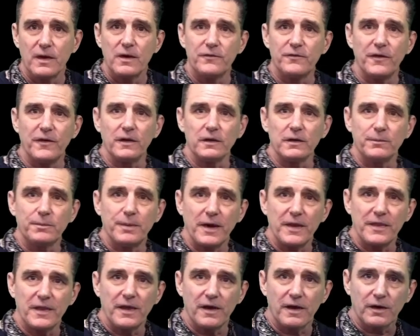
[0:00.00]
followed by
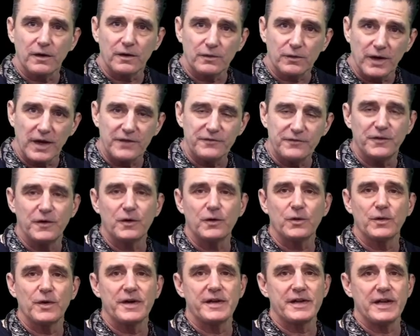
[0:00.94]
the Grand Funk
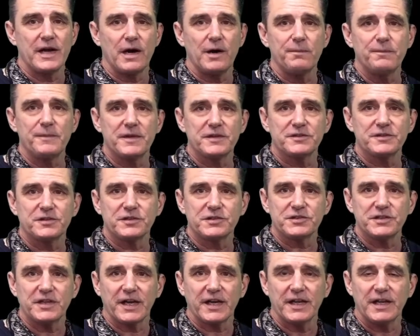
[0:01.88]
Red album, that's their
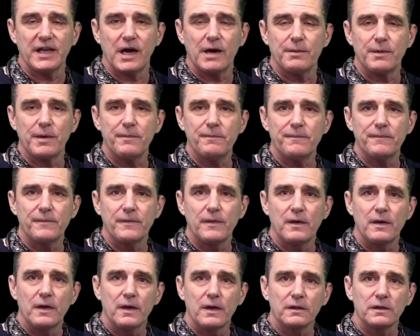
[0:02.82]
second album,
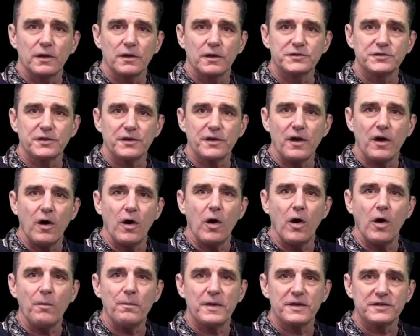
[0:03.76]
Closer to
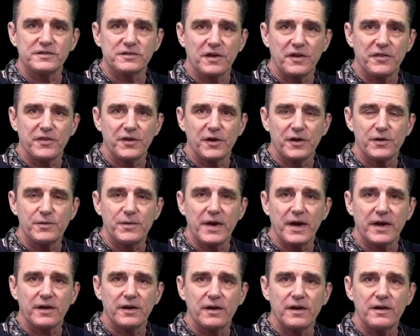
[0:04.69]
Home, that's their third
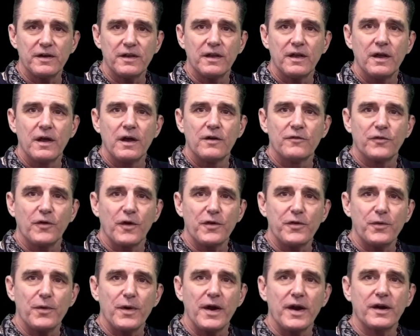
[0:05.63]
record, fourth
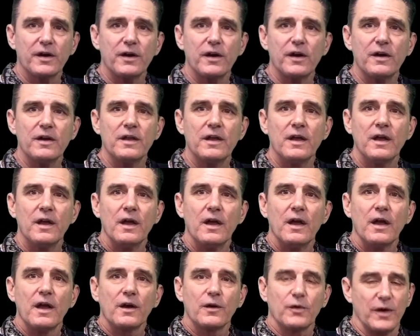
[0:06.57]
record,
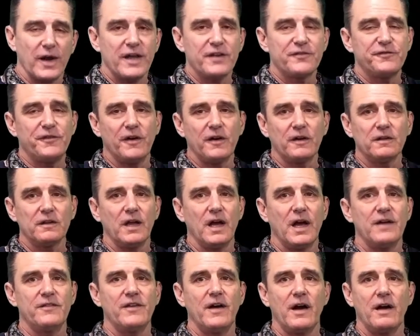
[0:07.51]
Grand Funk
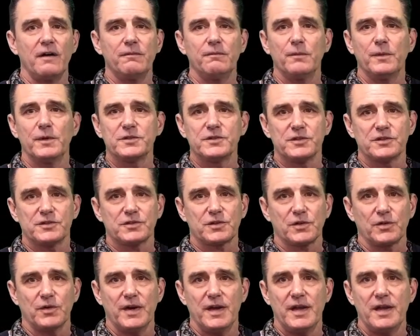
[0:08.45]
Live album, which is
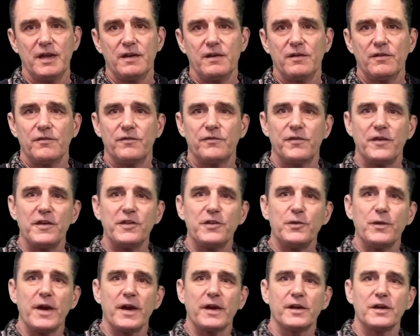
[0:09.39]
great, fifth
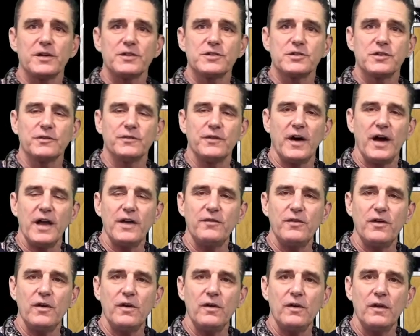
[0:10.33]
record,
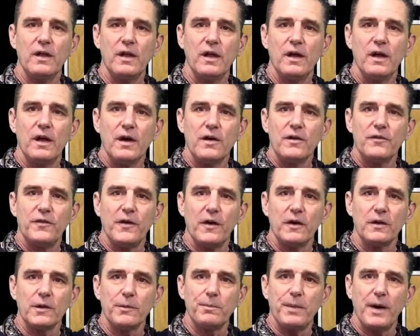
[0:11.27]
Survival,
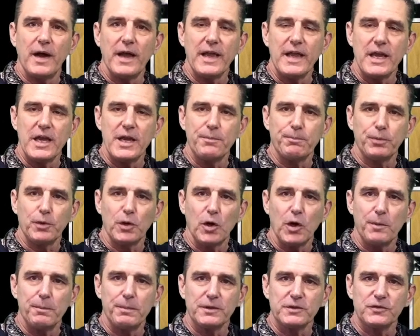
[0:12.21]
followed by E
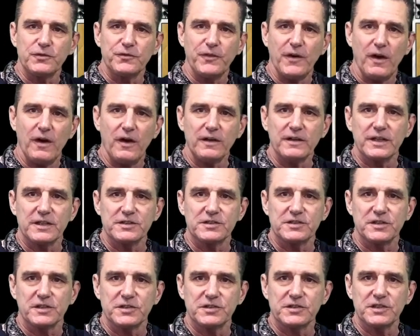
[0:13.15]
Pluribus Funk, that's
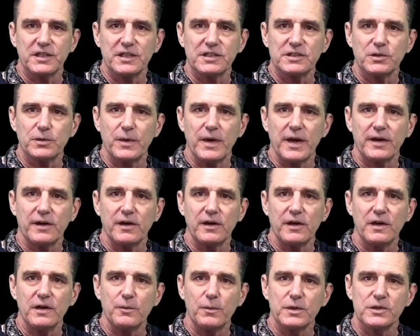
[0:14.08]
their sixth
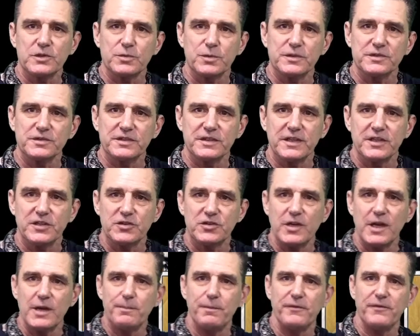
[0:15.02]
record, which was in the
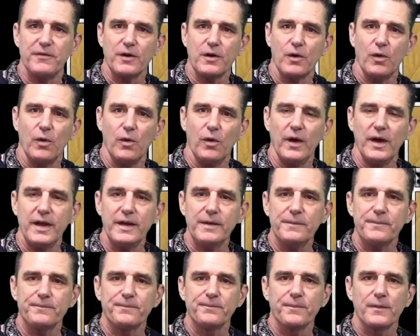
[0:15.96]
shape of a
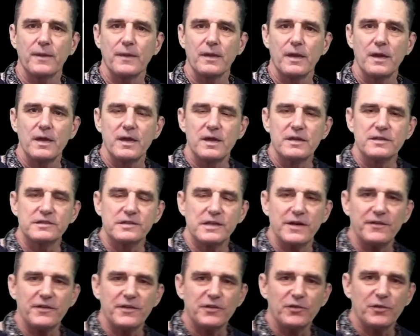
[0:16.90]
coin,
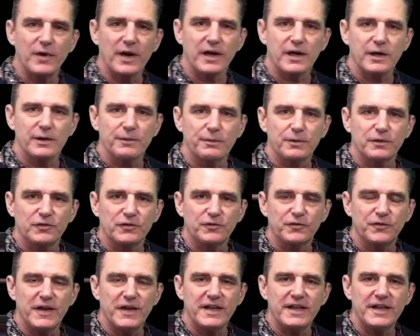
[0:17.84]
Seventh record was
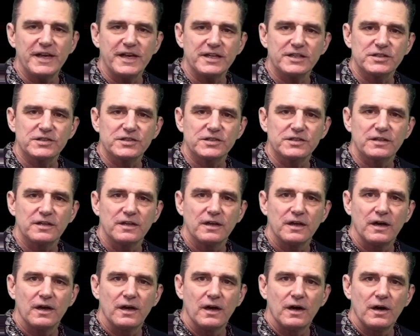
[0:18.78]
Phoenix,
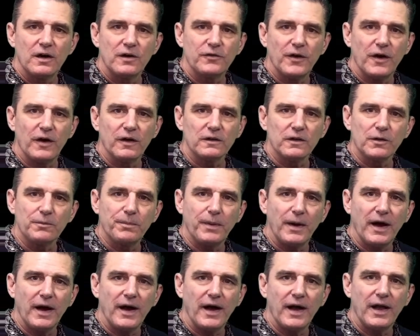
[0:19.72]
followed
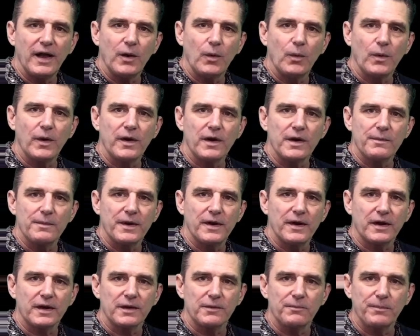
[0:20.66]
by We're an
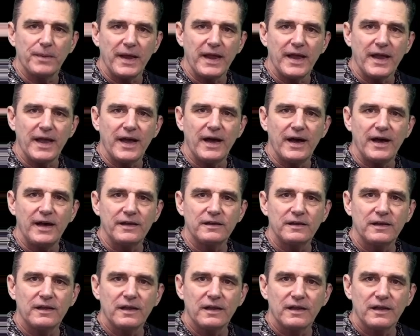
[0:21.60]
American Band,